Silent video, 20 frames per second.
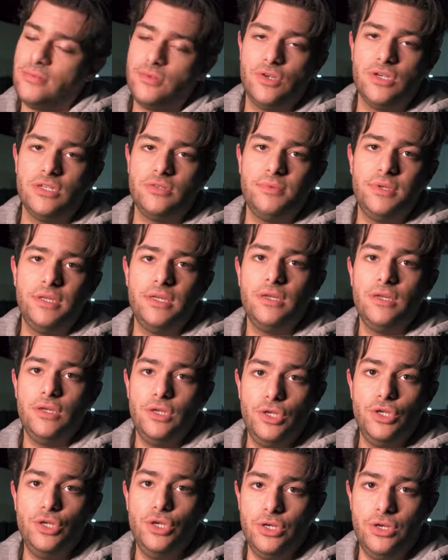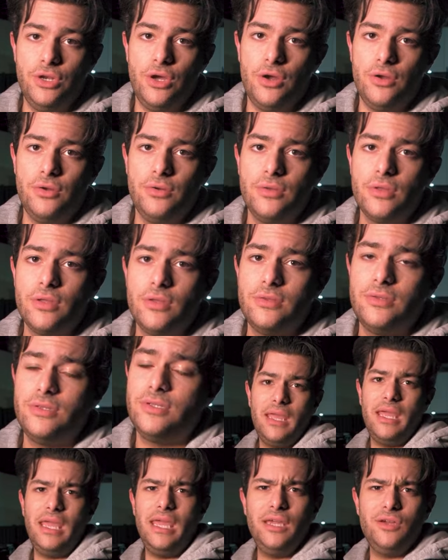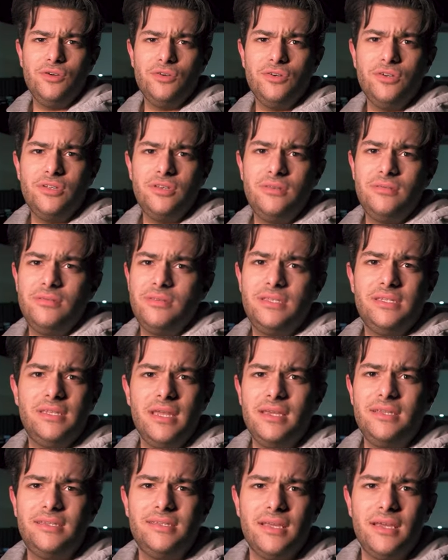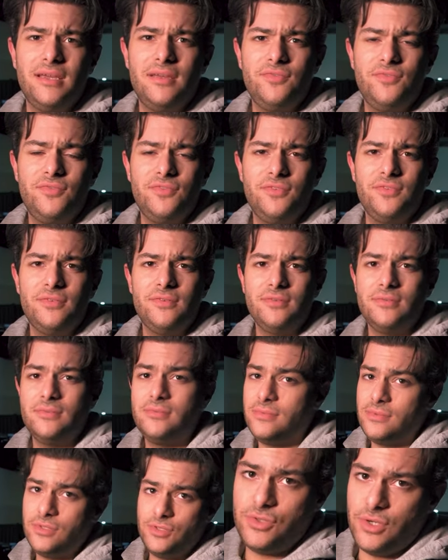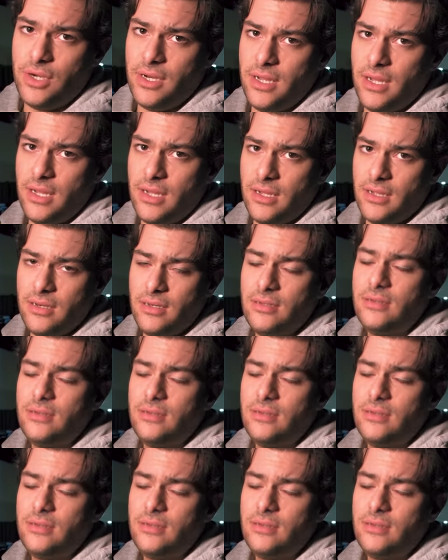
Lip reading: trust me, you'd know. Other than that, eat good, stay safe, train hard.